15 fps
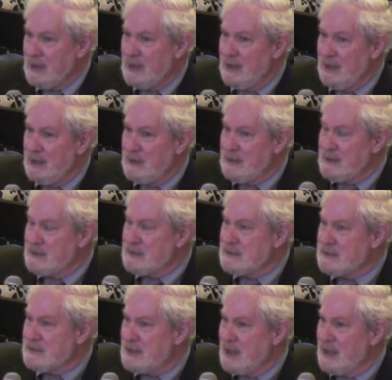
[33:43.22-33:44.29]

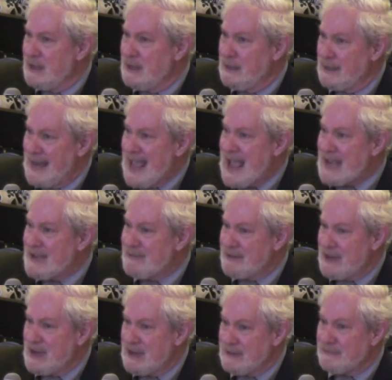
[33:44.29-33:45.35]
is a lack
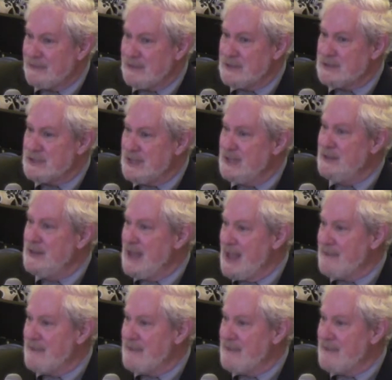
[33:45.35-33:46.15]
of confidence in the